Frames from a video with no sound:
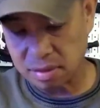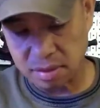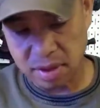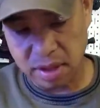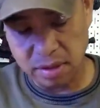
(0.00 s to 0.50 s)

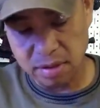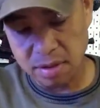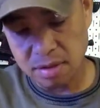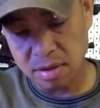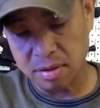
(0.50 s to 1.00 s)
Okay,
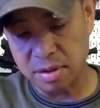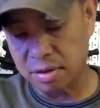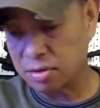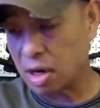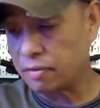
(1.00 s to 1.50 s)
so your
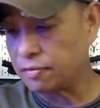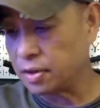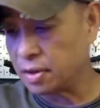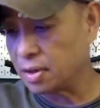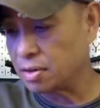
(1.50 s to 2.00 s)
driver
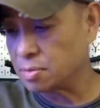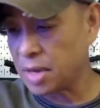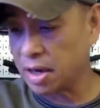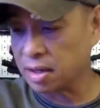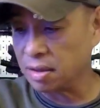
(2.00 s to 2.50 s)
figure goes
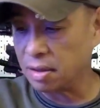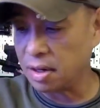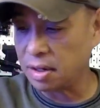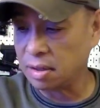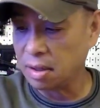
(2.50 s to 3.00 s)
back in
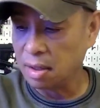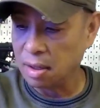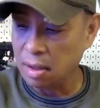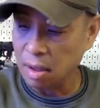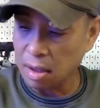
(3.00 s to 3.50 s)
there,
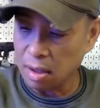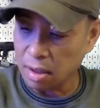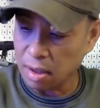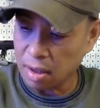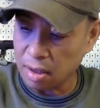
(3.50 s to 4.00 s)
and
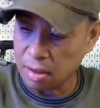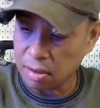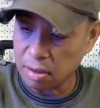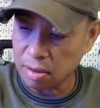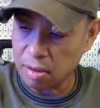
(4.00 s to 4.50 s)

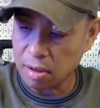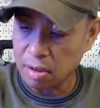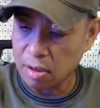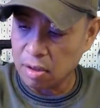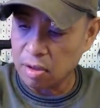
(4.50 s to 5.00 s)
then
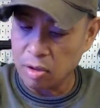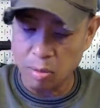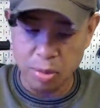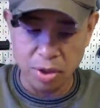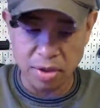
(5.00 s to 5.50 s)

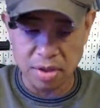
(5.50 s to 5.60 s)
put